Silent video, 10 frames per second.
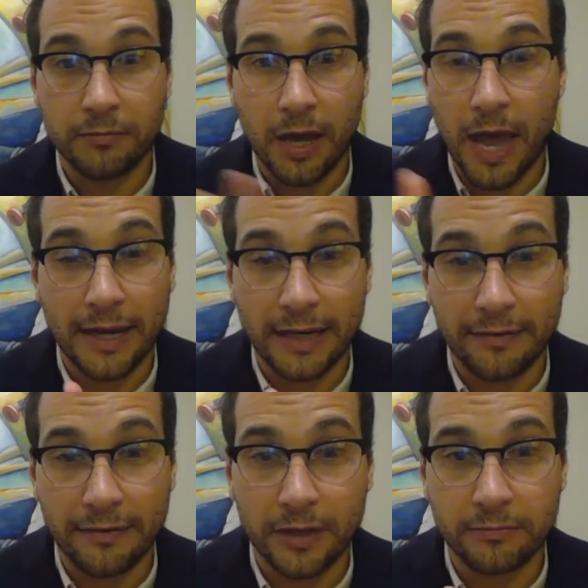and
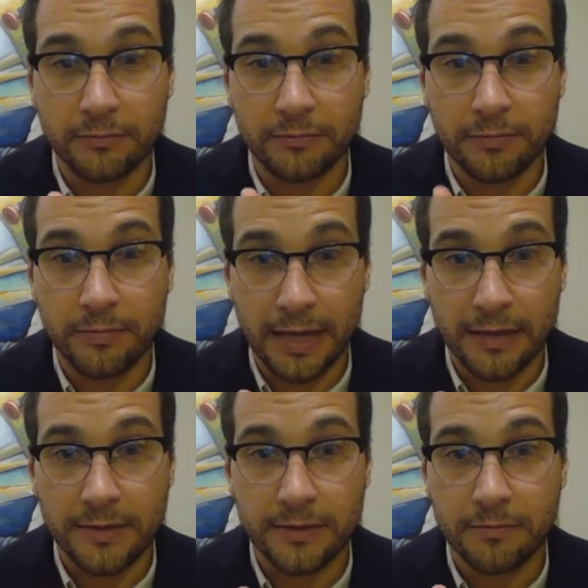living
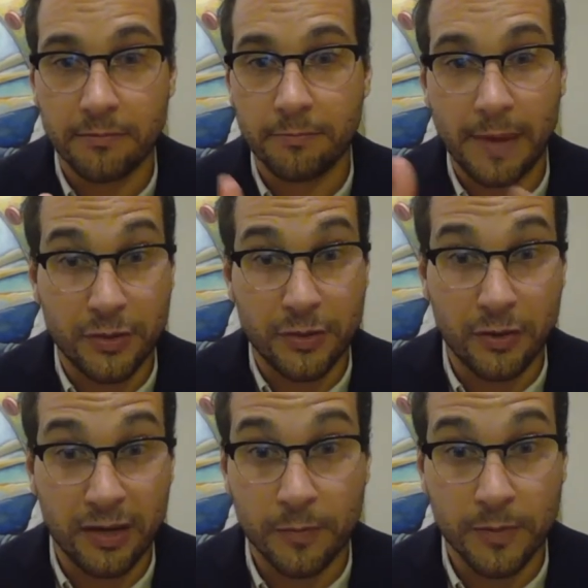things based on
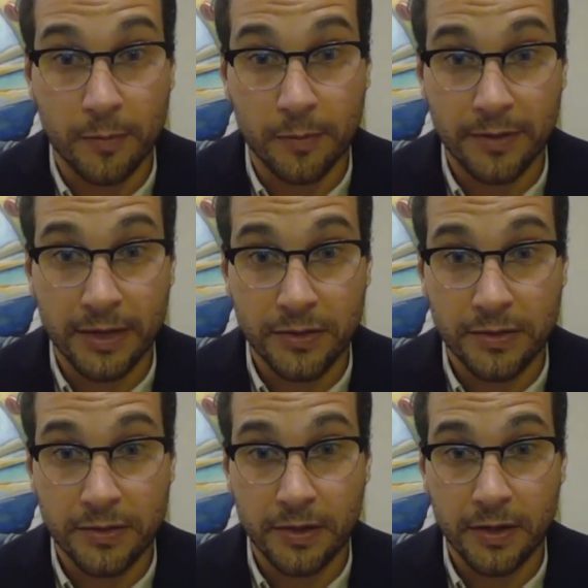their observable features.